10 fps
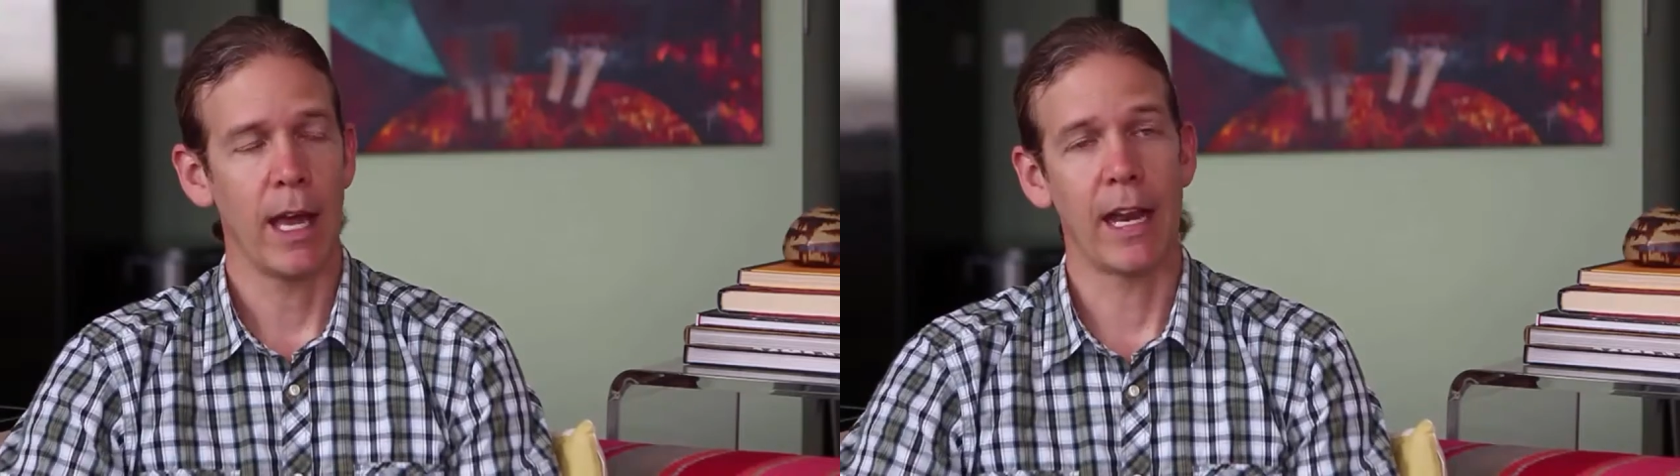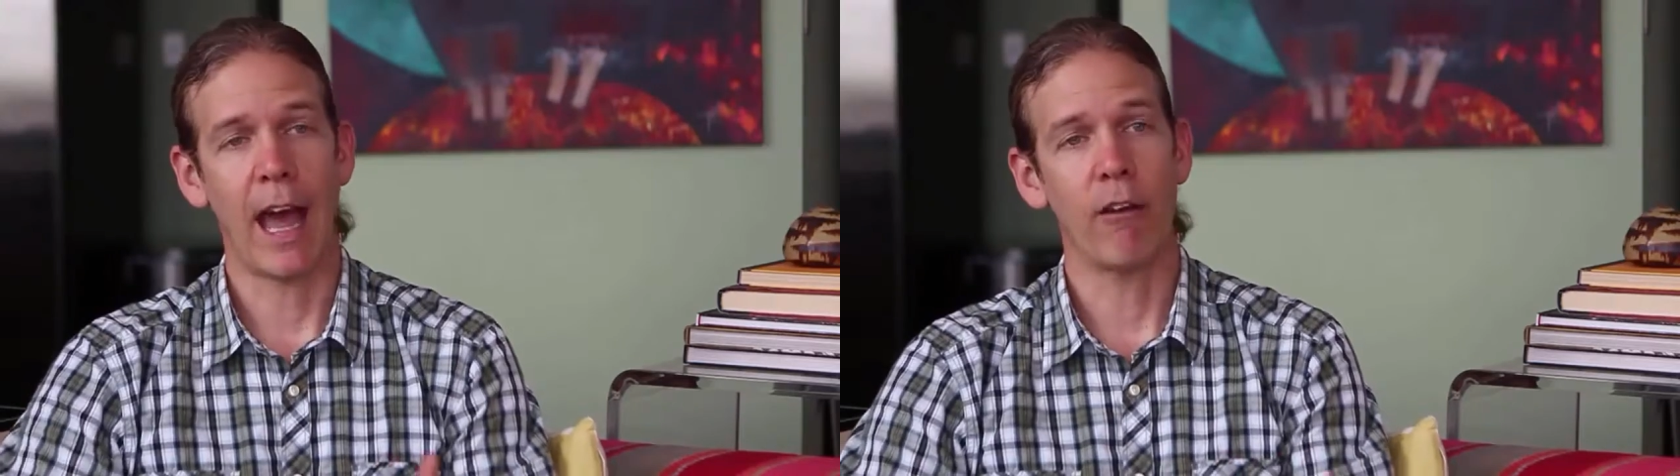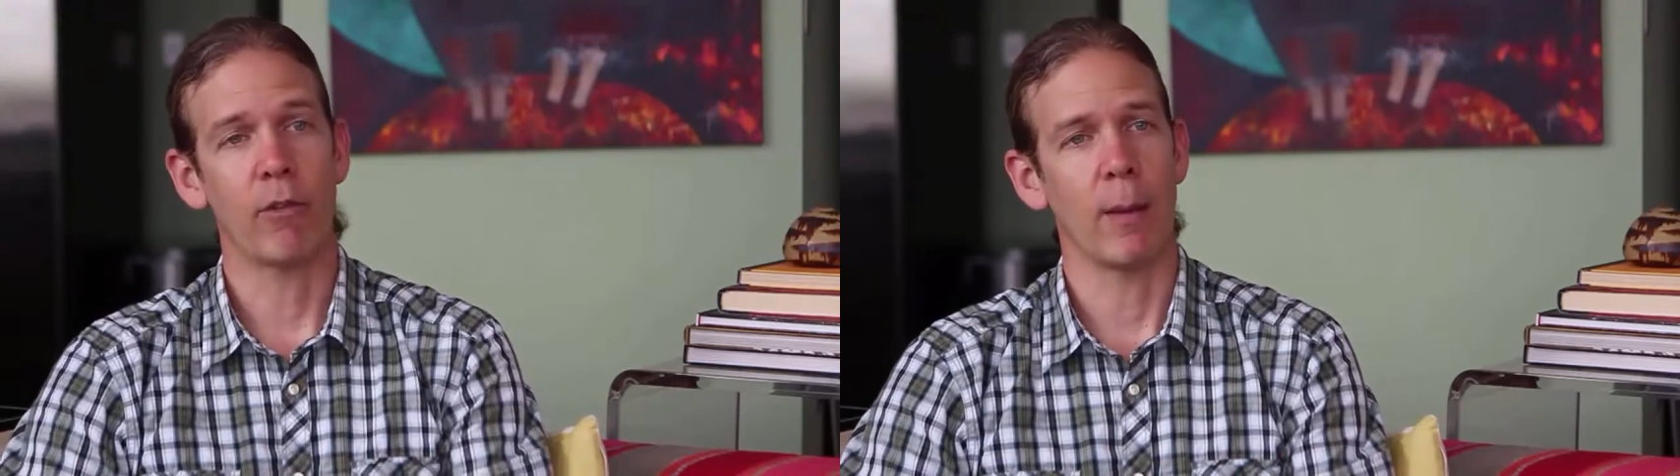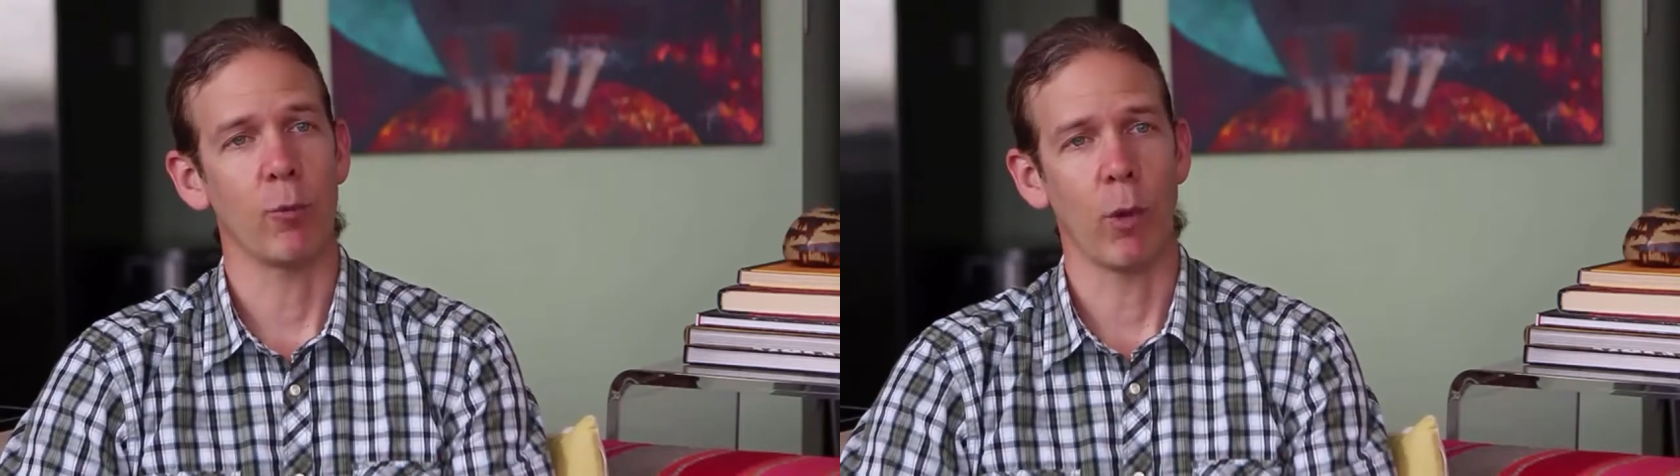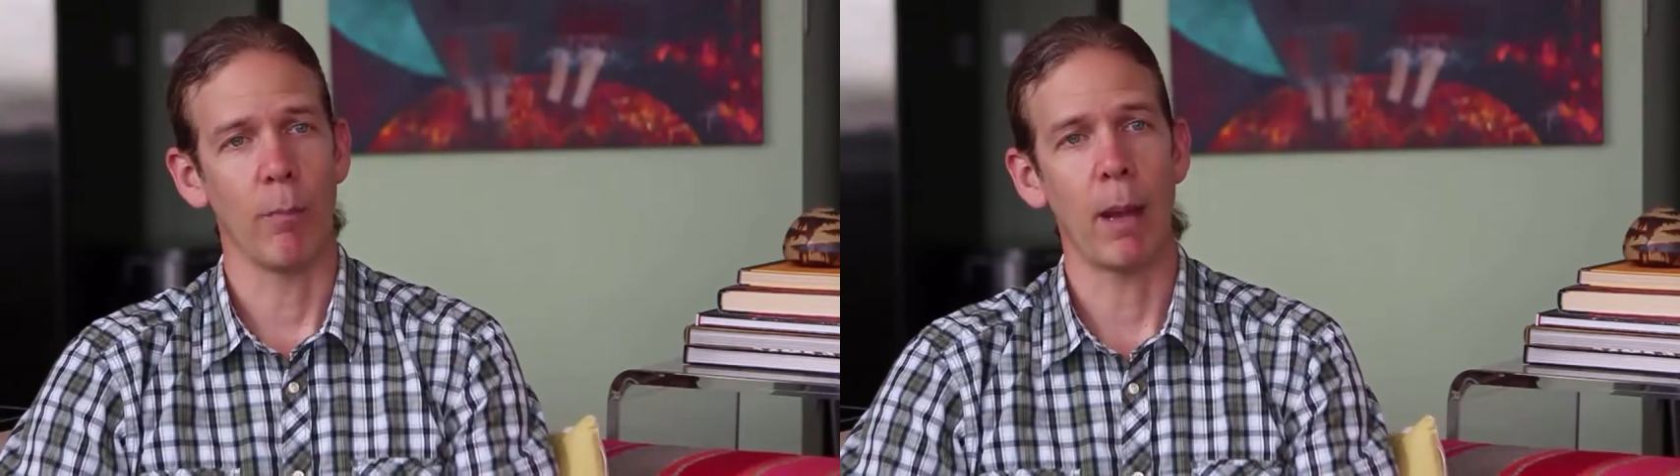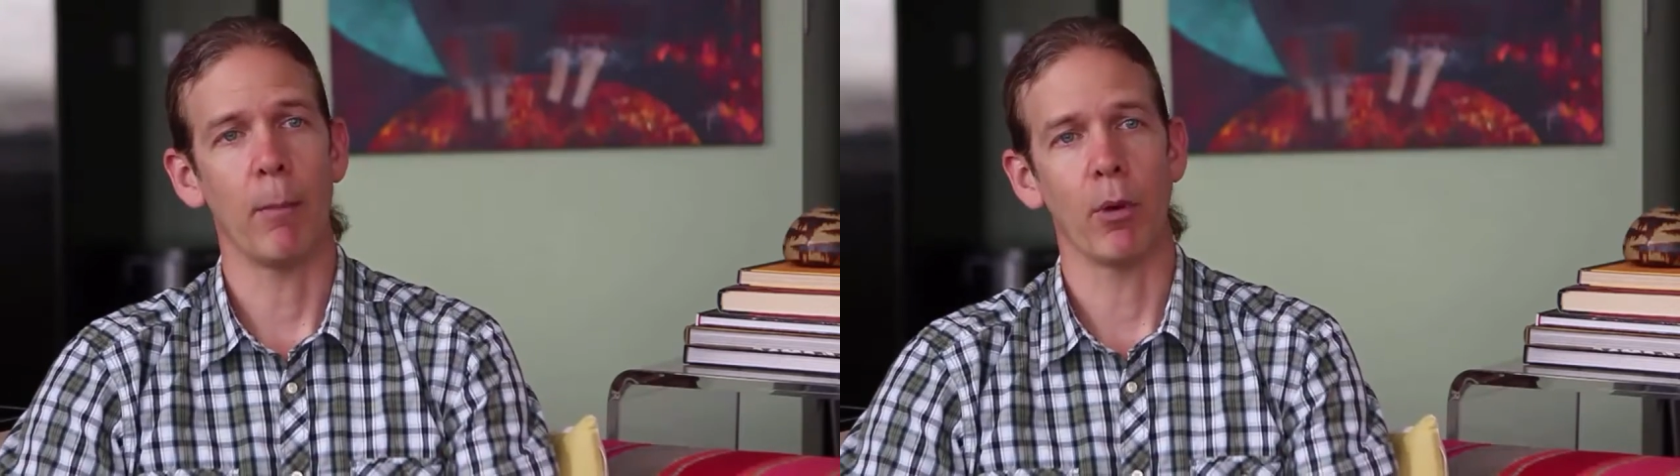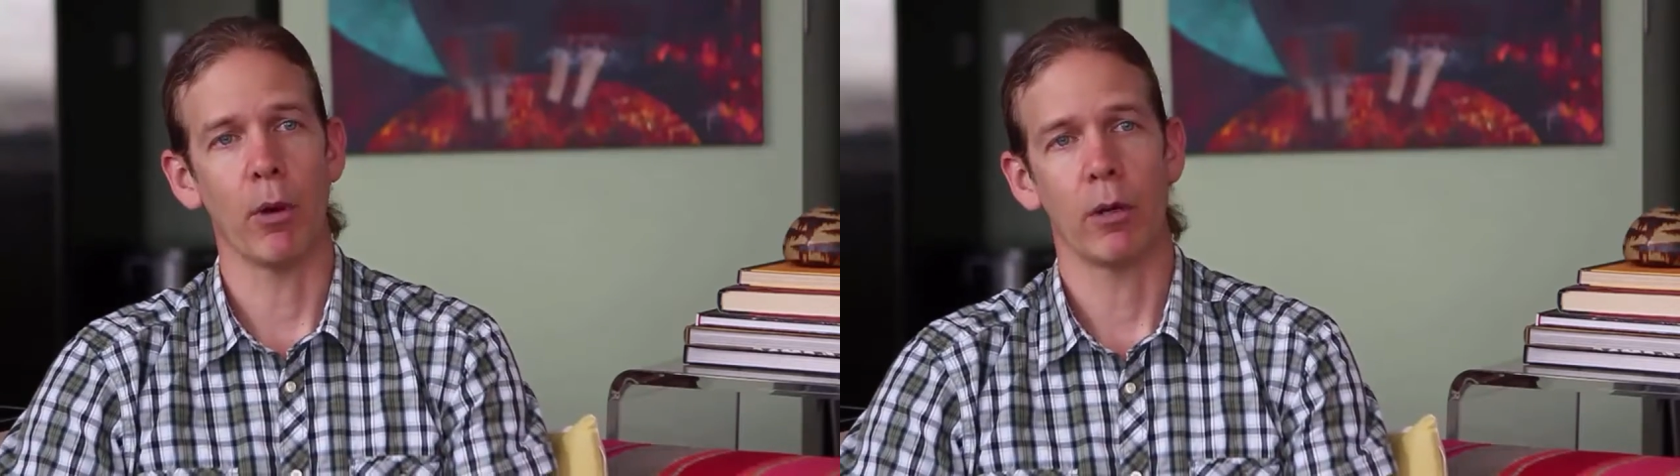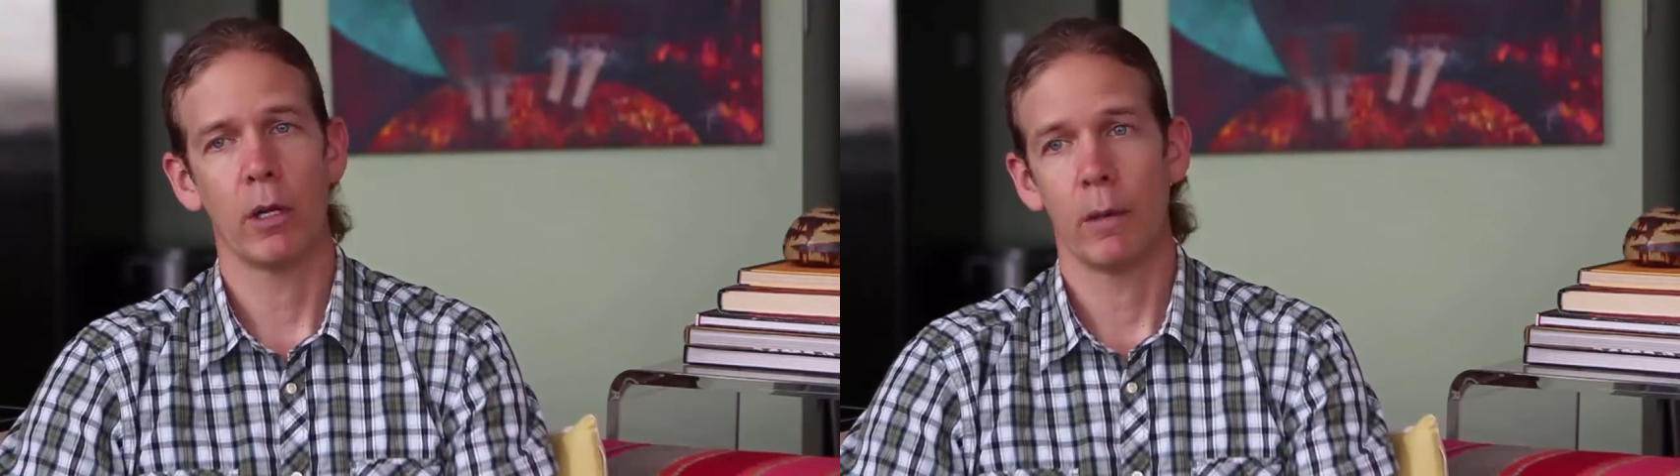and have them
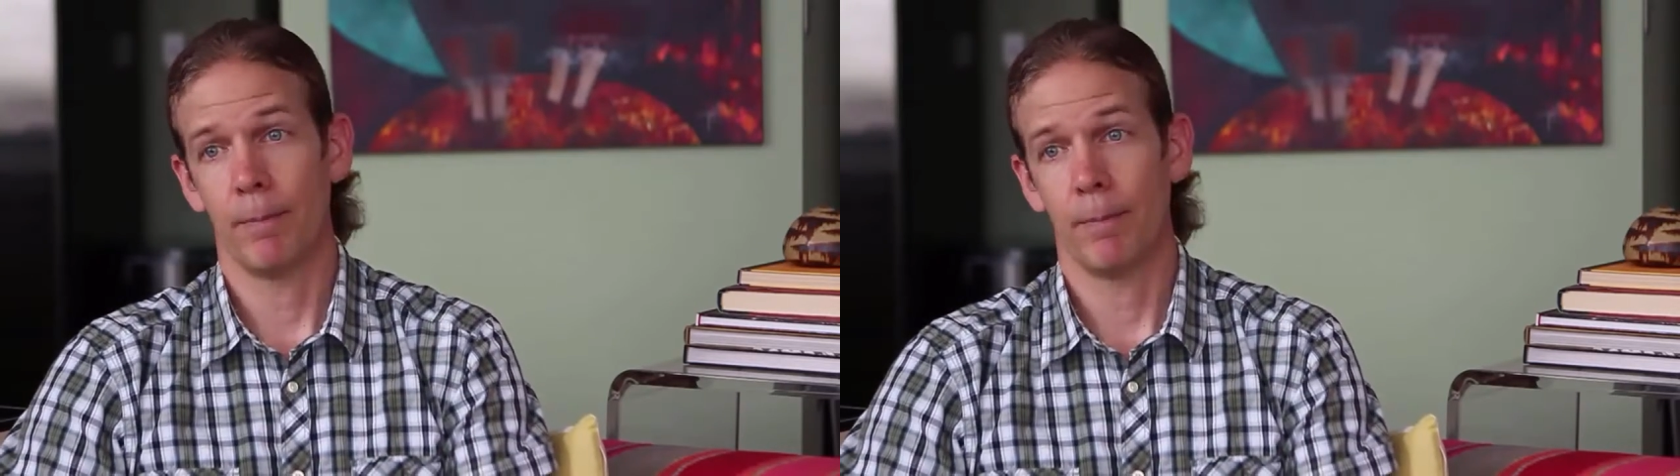remember